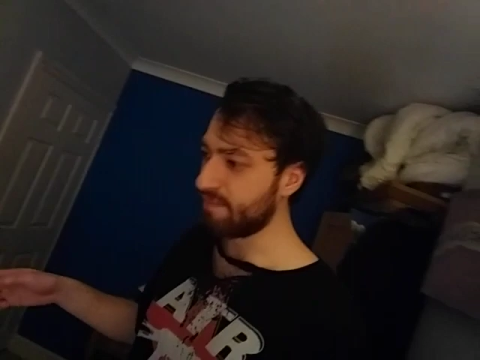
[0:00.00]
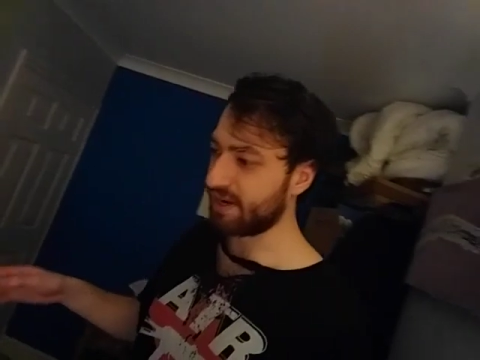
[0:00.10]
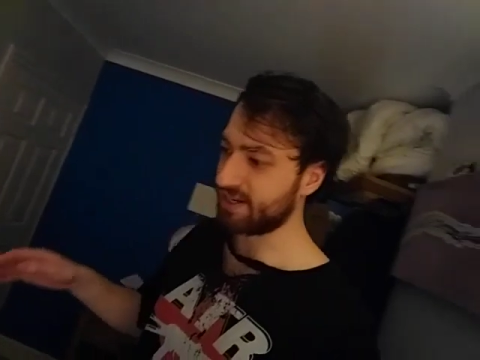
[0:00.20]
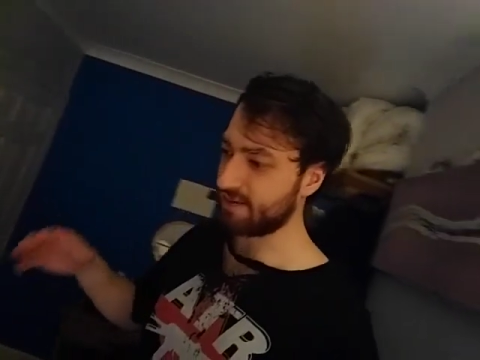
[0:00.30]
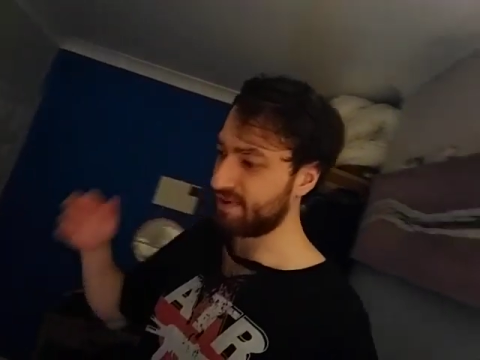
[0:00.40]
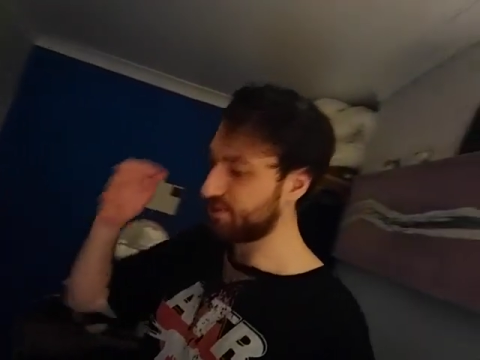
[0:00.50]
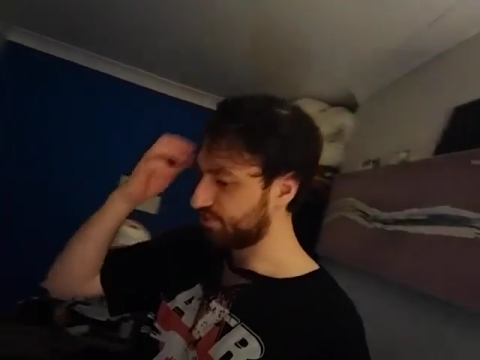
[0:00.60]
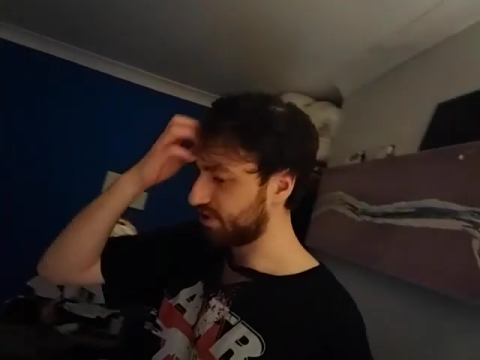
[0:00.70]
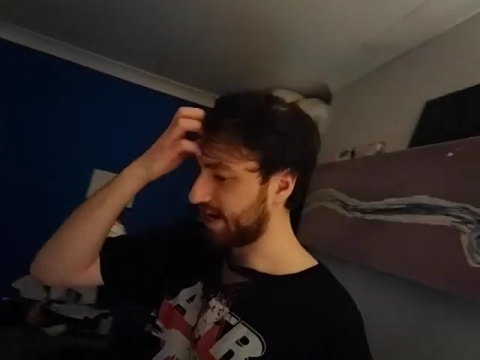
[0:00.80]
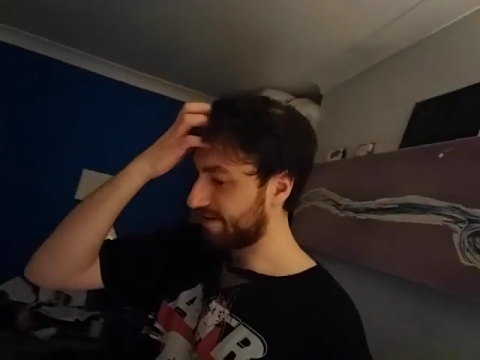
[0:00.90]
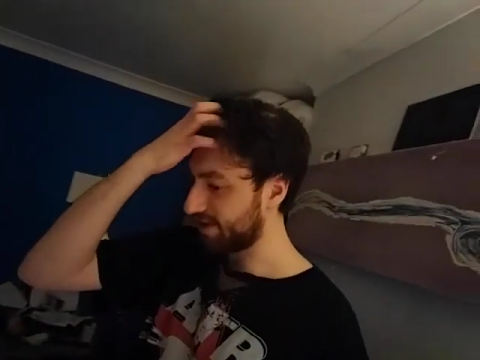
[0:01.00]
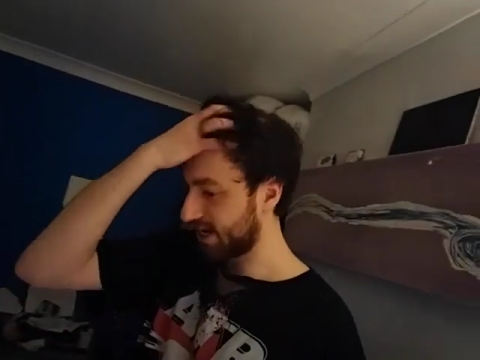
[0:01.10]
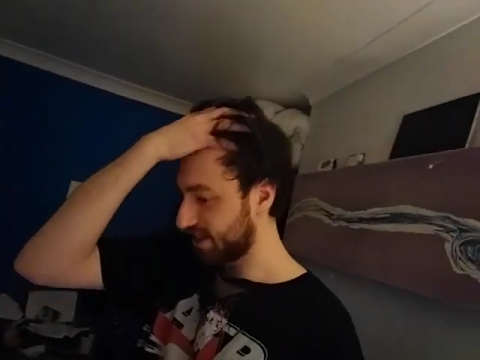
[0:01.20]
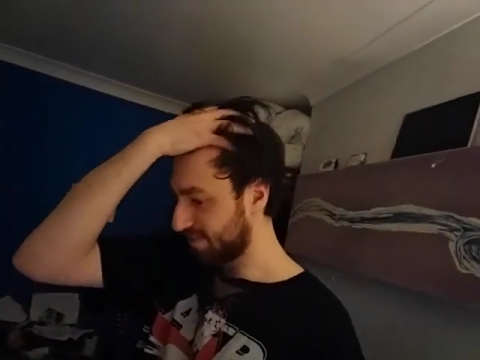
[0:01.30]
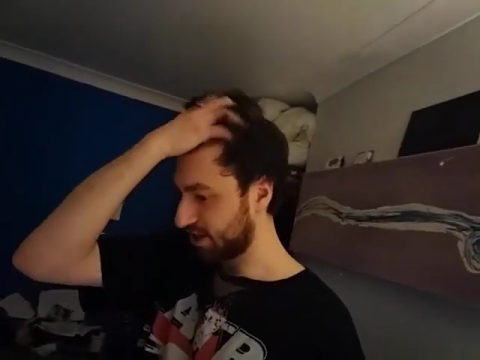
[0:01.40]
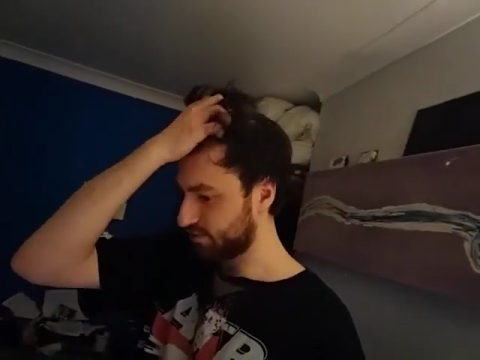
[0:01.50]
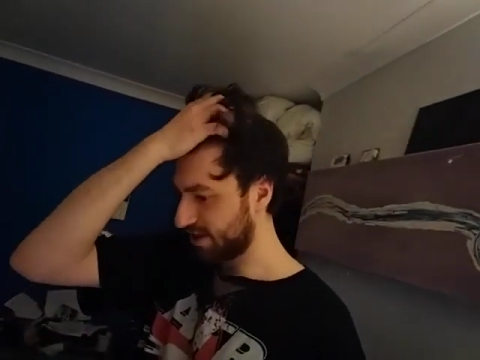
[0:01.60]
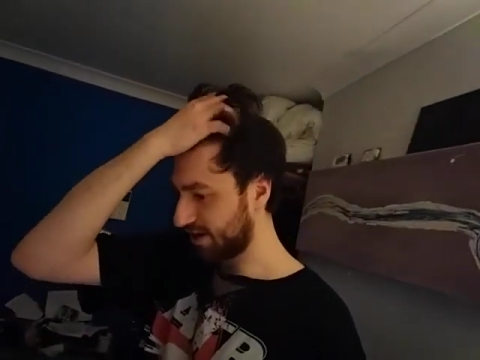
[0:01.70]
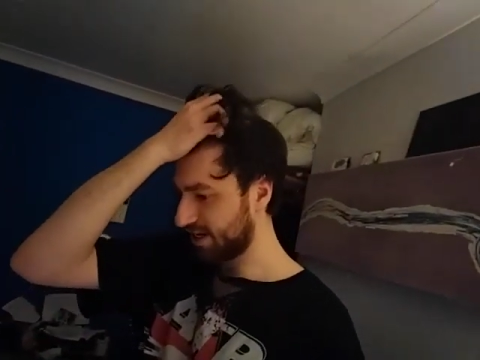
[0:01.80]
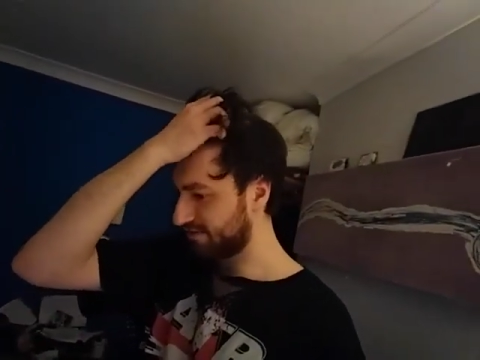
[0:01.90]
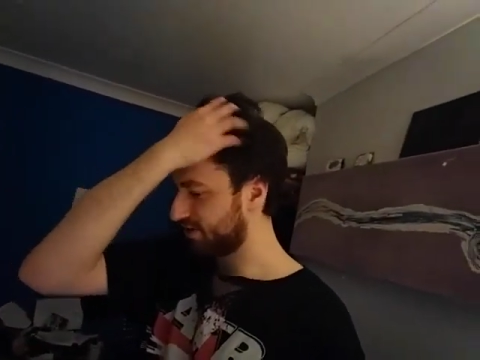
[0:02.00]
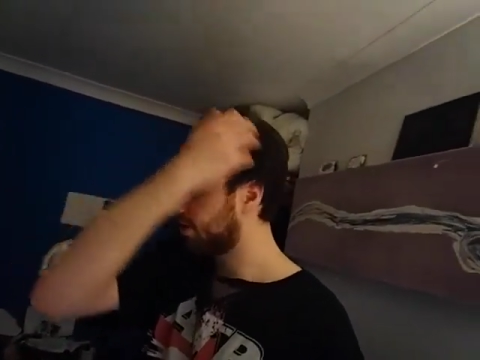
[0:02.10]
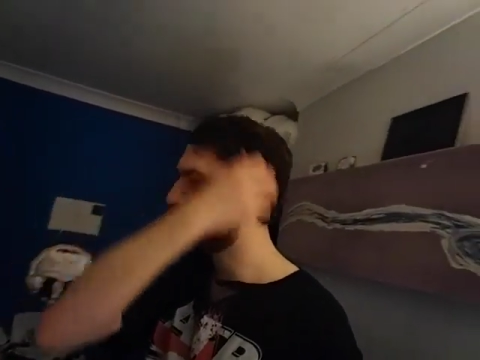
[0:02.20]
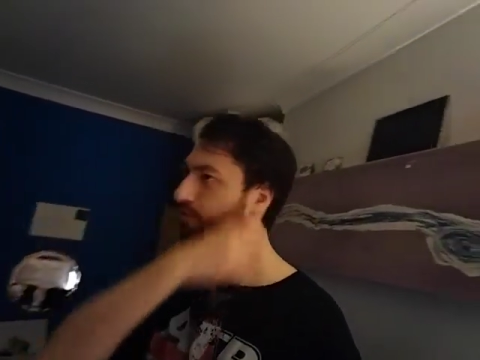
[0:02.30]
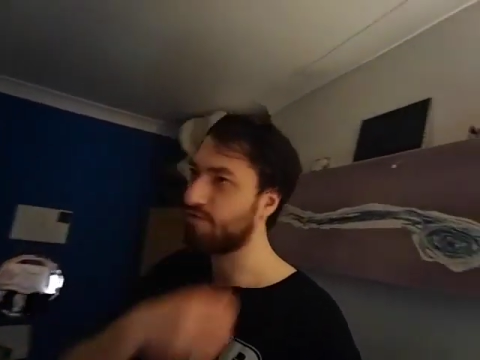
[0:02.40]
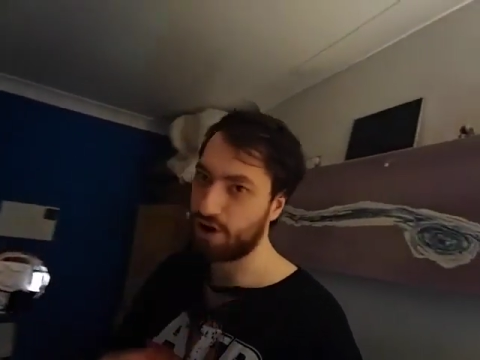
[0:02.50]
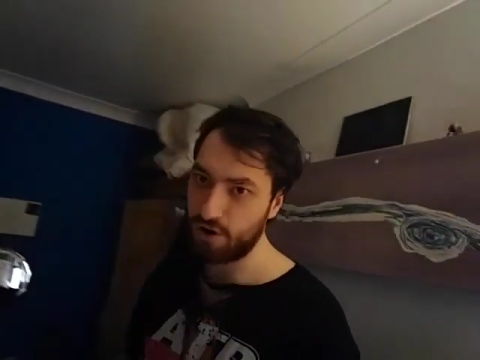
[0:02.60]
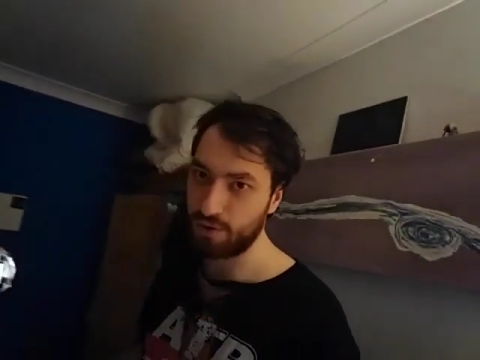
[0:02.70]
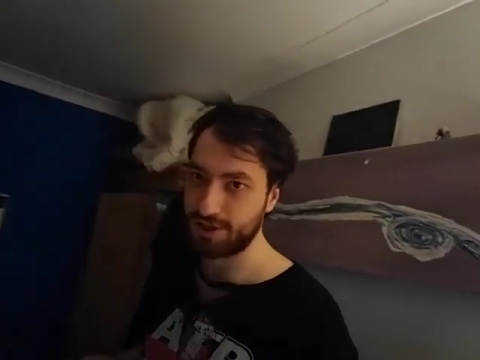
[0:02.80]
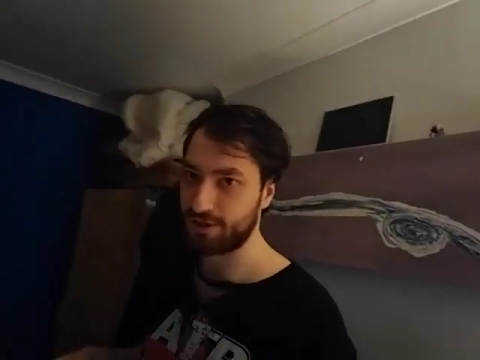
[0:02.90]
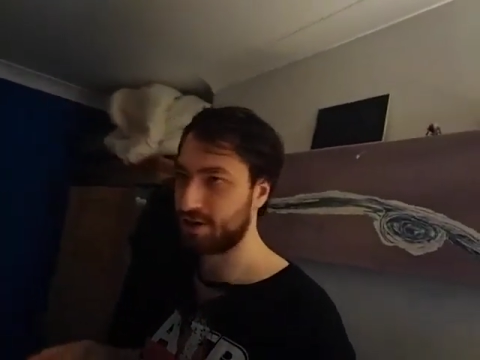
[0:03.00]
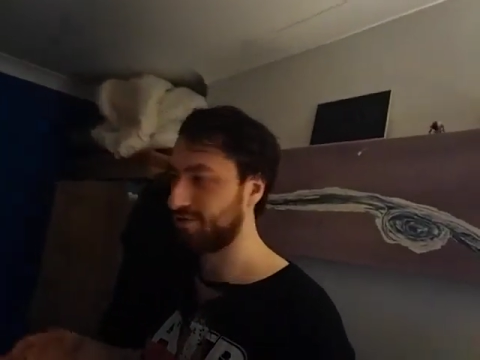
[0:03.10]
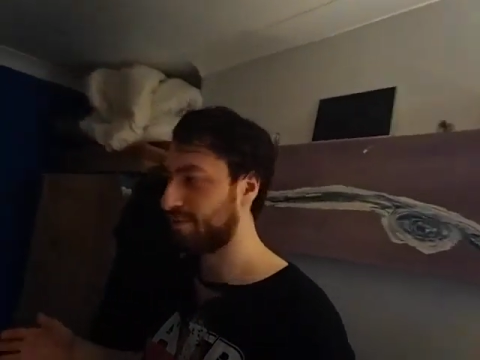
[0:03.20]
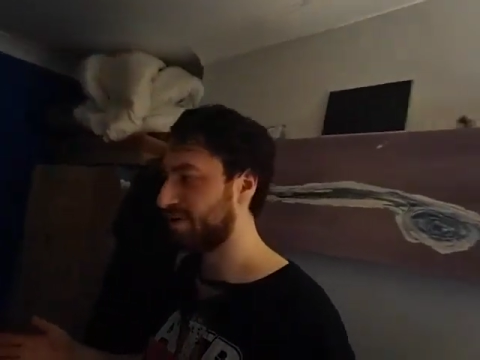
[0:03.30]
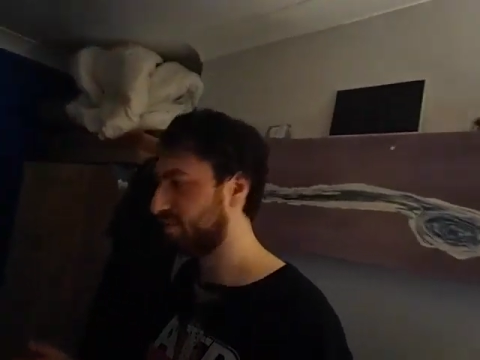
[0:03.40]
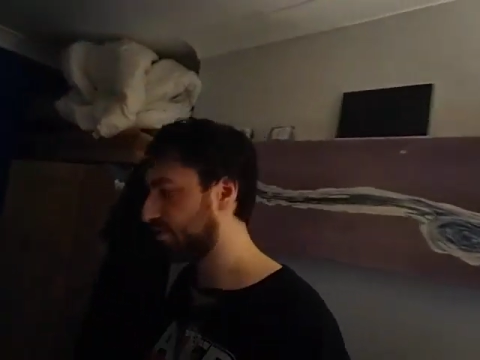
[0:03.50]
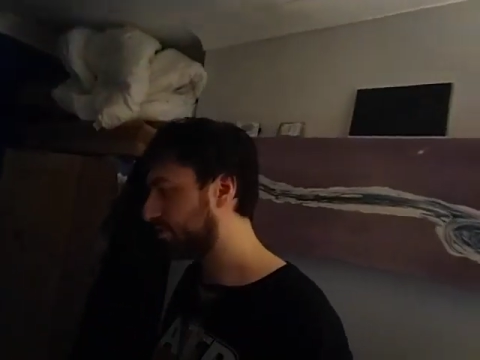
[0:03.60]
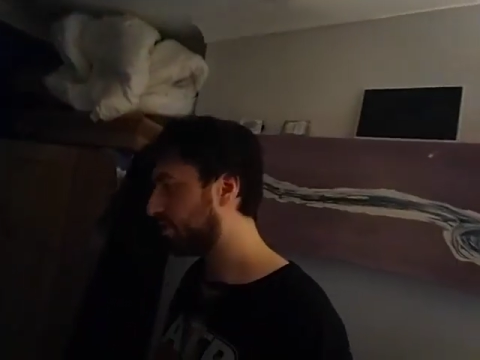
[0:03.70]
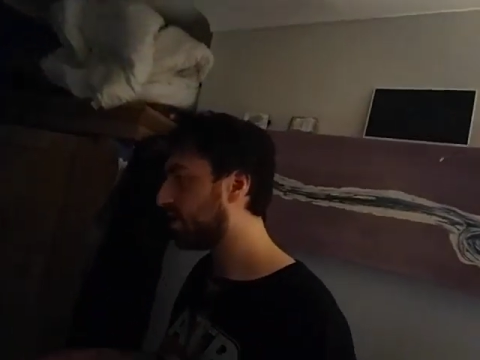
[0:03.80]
because it means you can navigate the mouse without leaving the home row, which is good for people who,